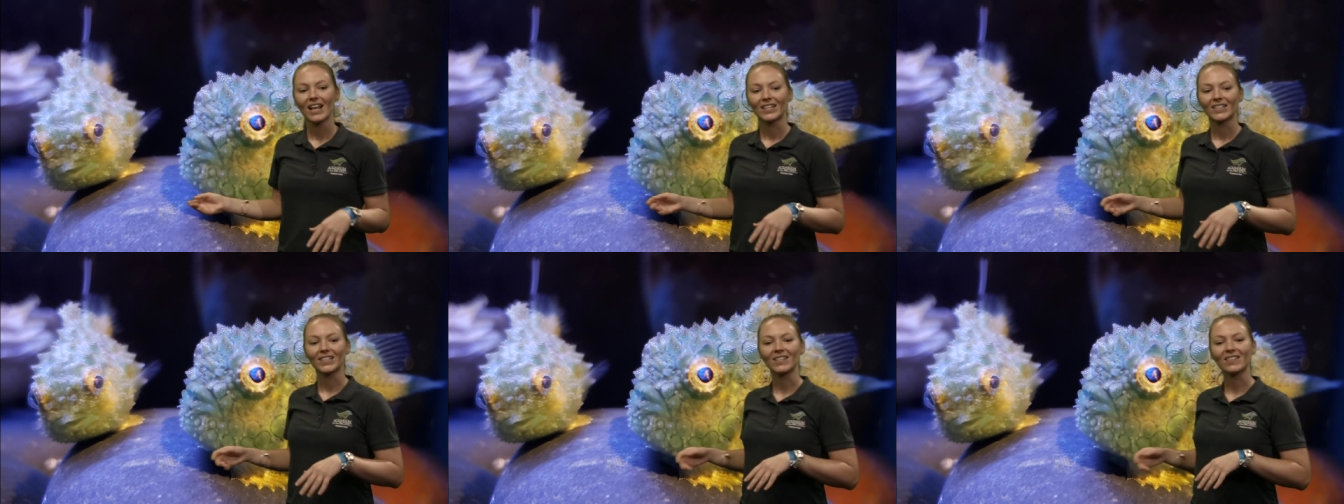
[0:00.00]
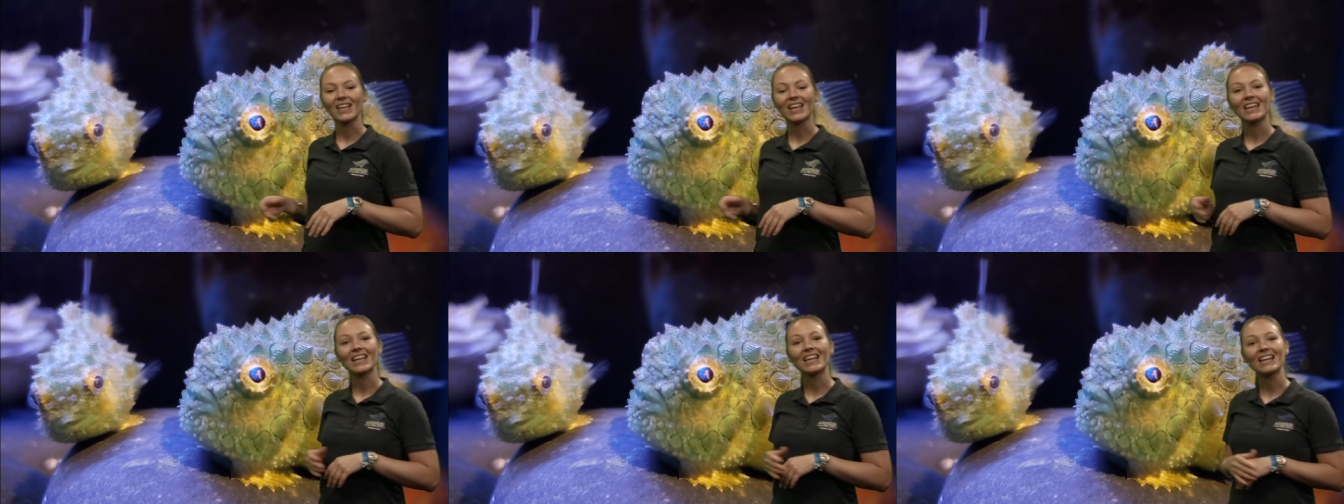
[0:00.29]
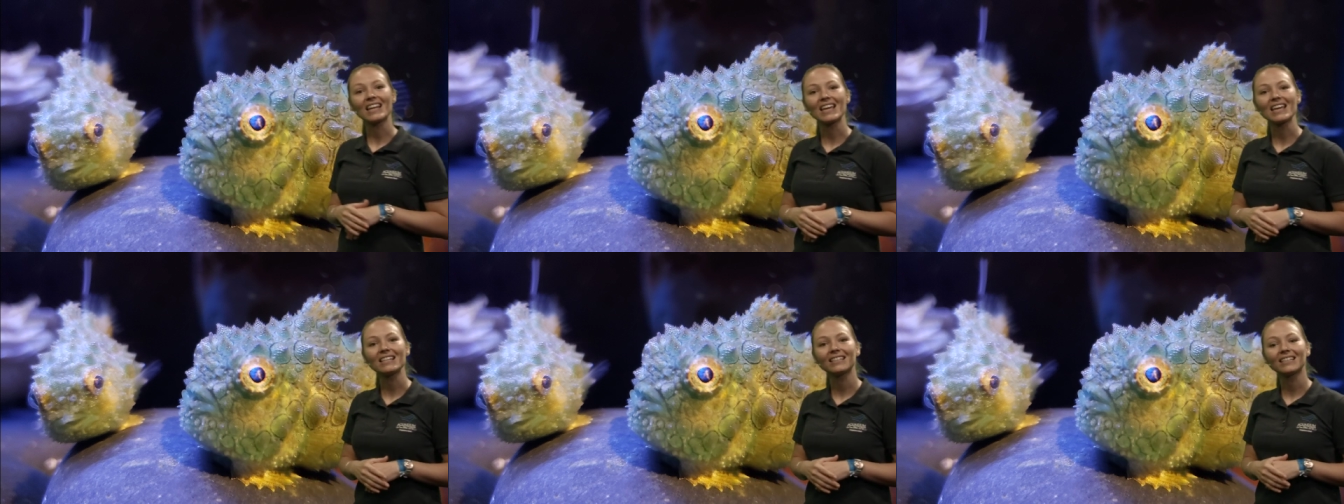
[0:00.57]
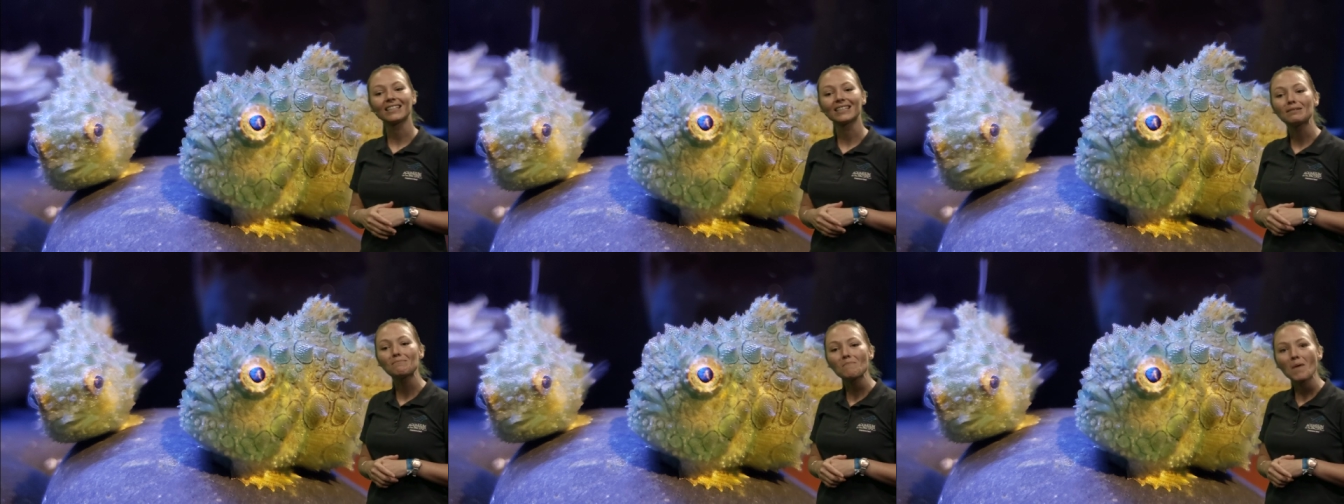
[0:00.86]
So they can eat
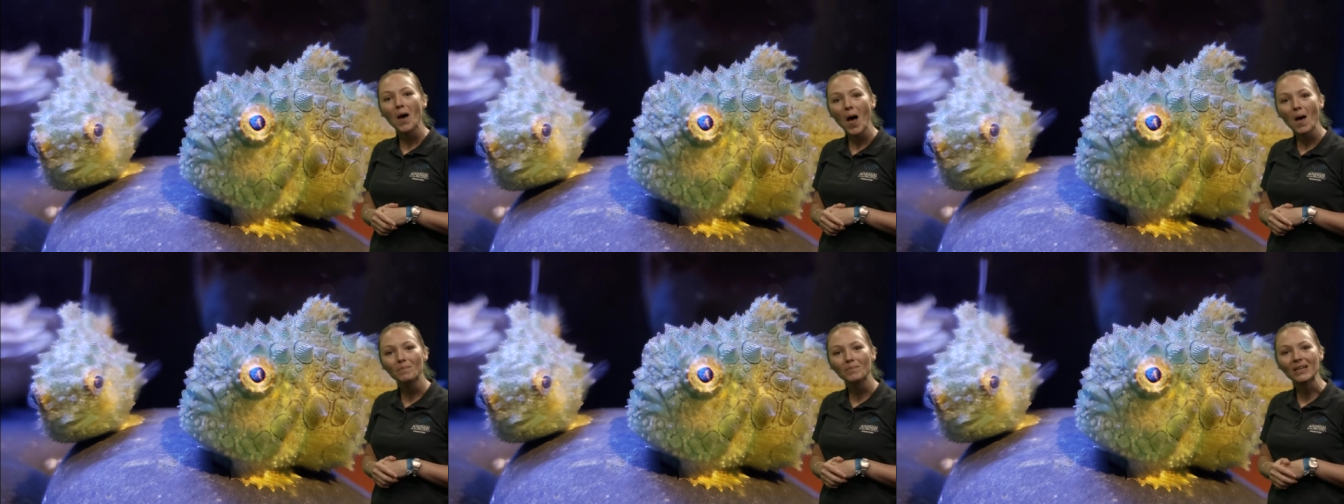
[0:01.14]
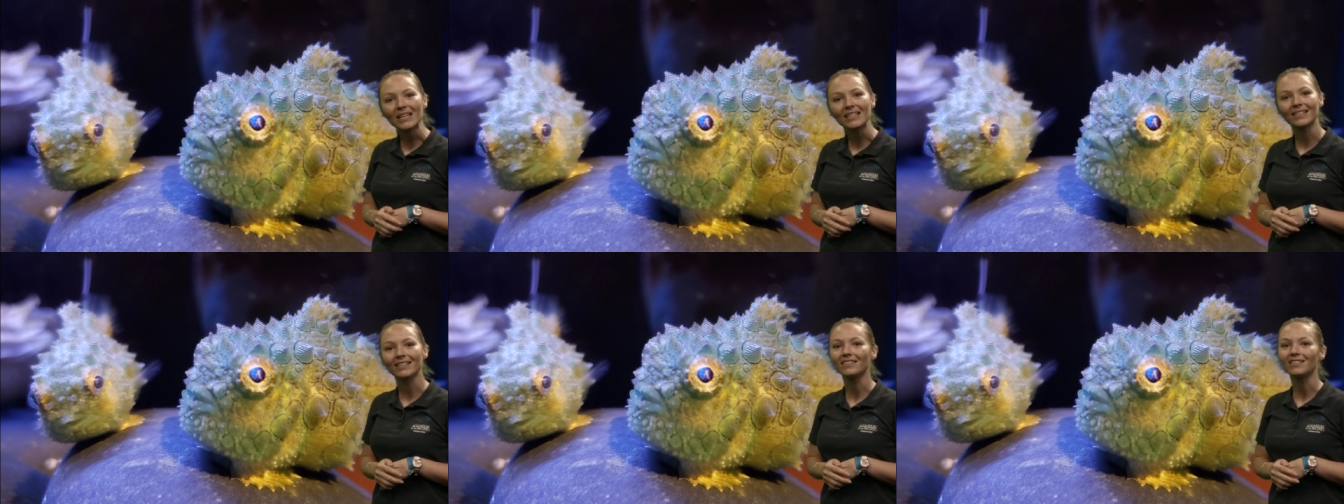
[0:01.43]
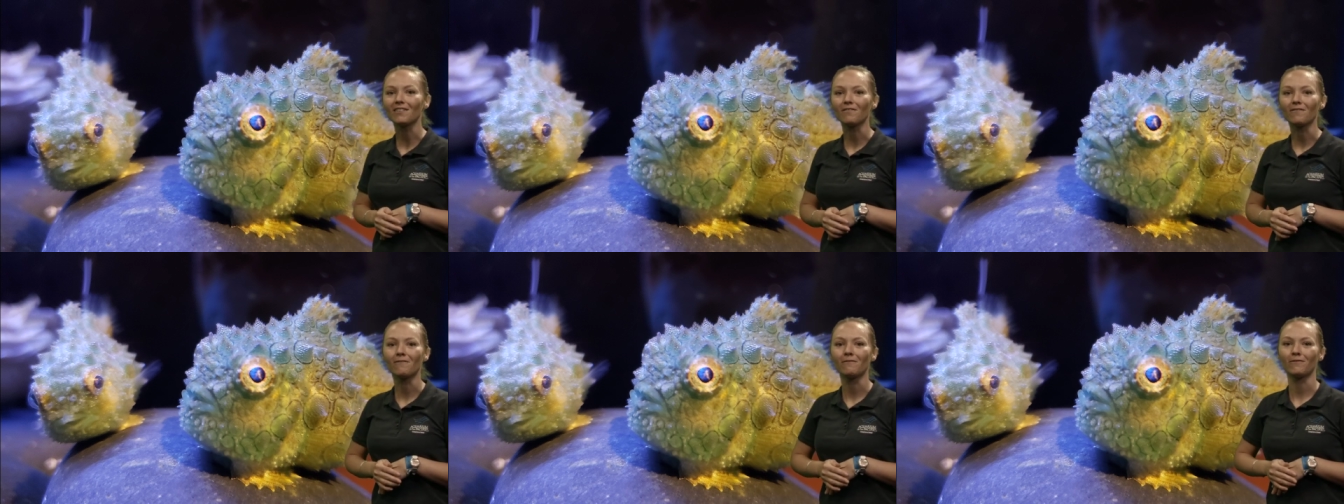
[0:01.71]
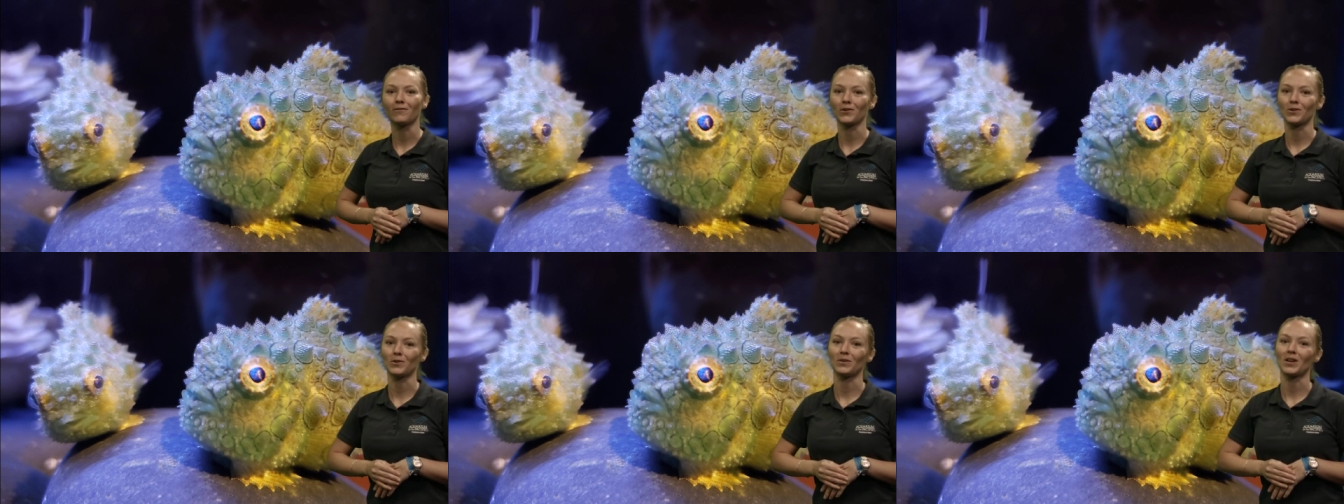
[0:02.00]
small pieces of
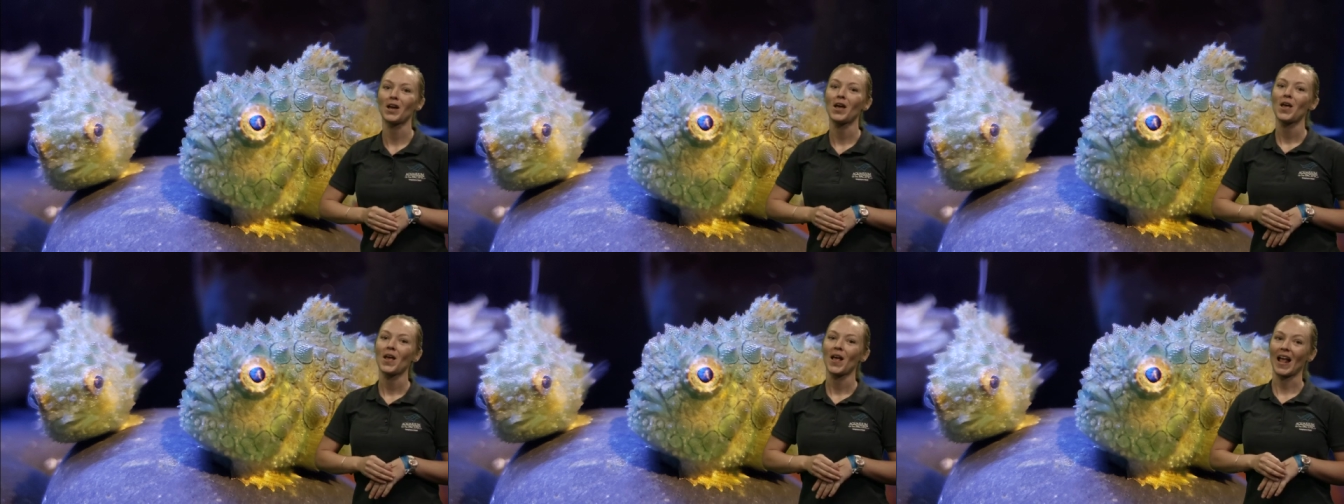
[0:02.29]
food